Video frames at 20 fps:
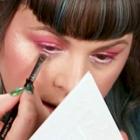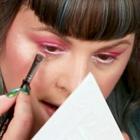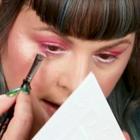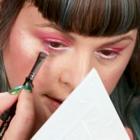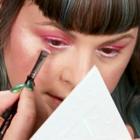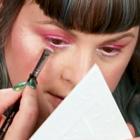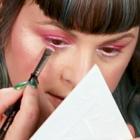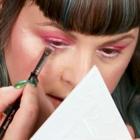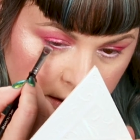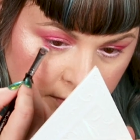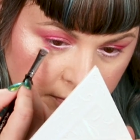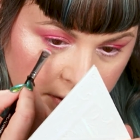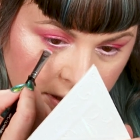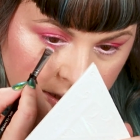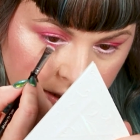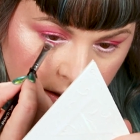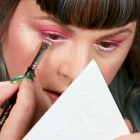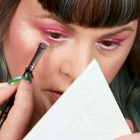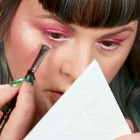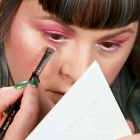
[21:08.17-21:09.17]
instead of
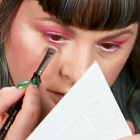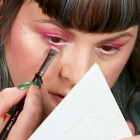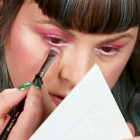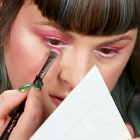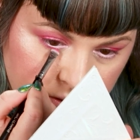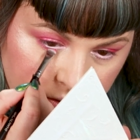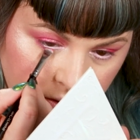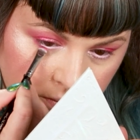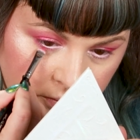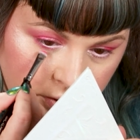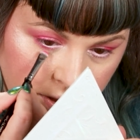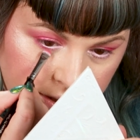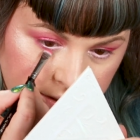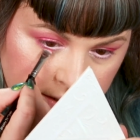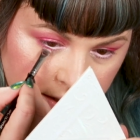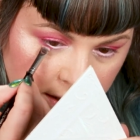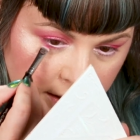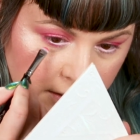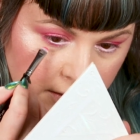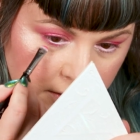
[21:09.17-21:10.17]
blending it over. So I'm
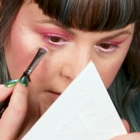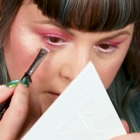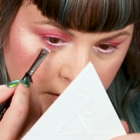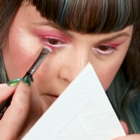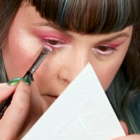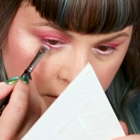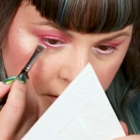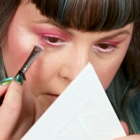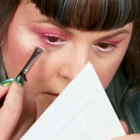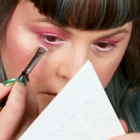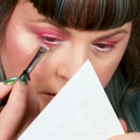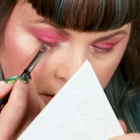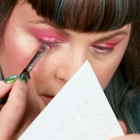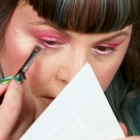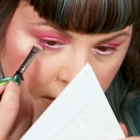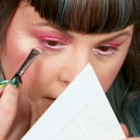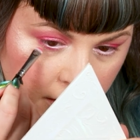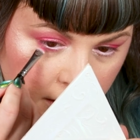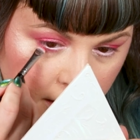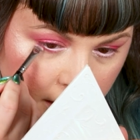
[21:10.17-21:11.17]
pressing
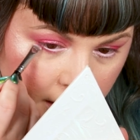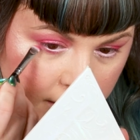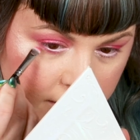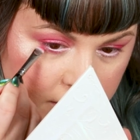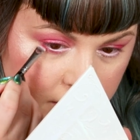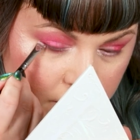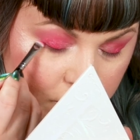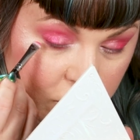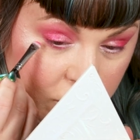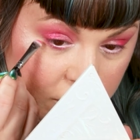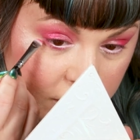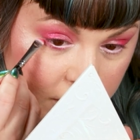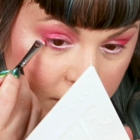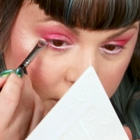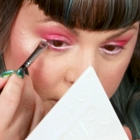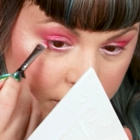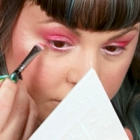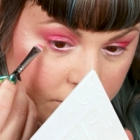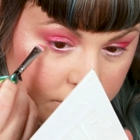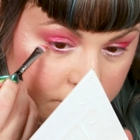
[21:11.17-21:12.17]
and
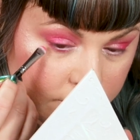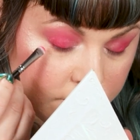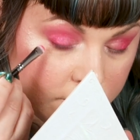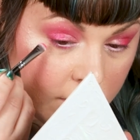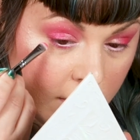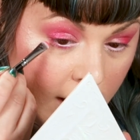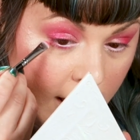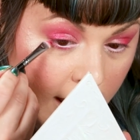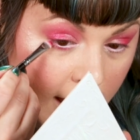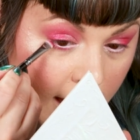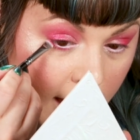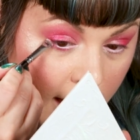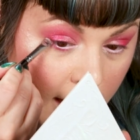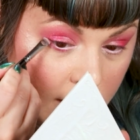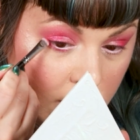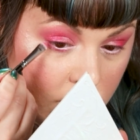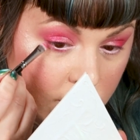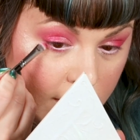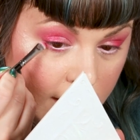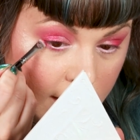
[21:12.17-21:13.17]
smudging.
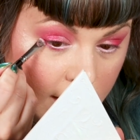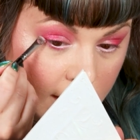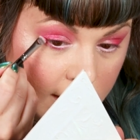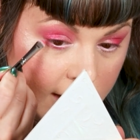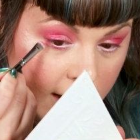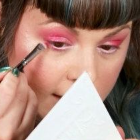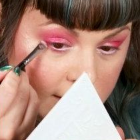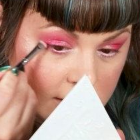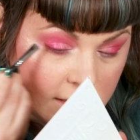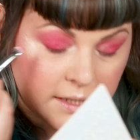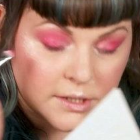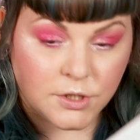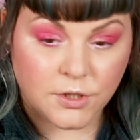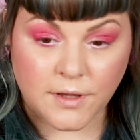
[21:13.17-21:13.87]
And you can connect it